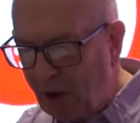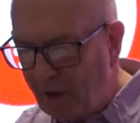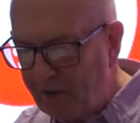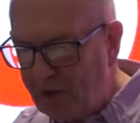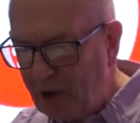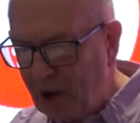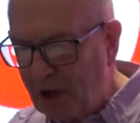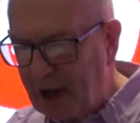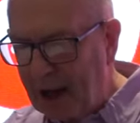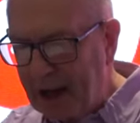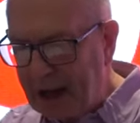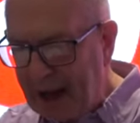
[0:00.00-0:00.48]
of
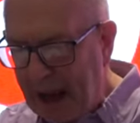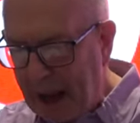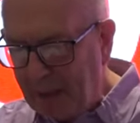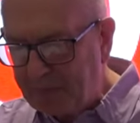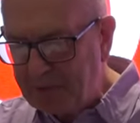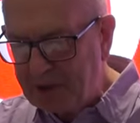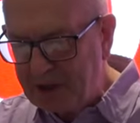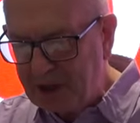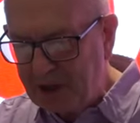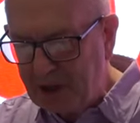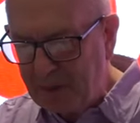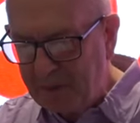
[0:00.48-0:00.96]
the
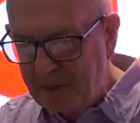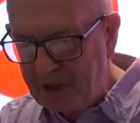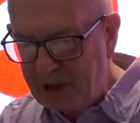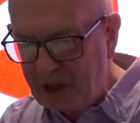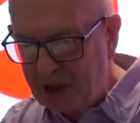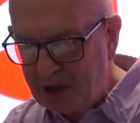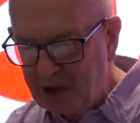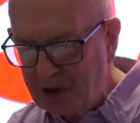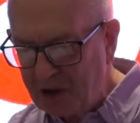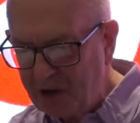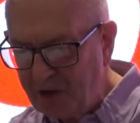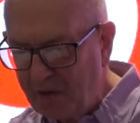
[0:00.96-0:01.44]
collapse in the
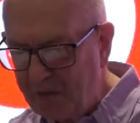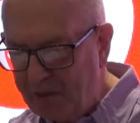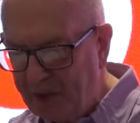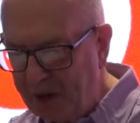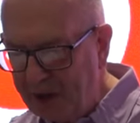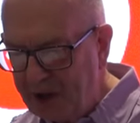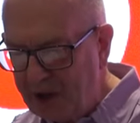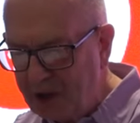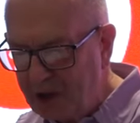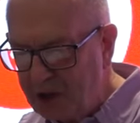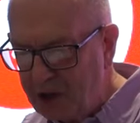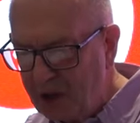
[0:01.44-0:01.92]
position of
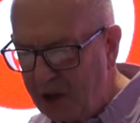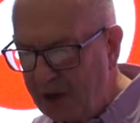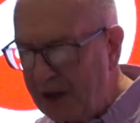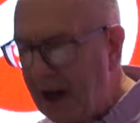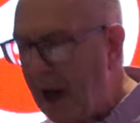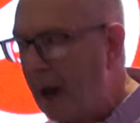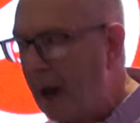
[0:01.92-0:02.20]
British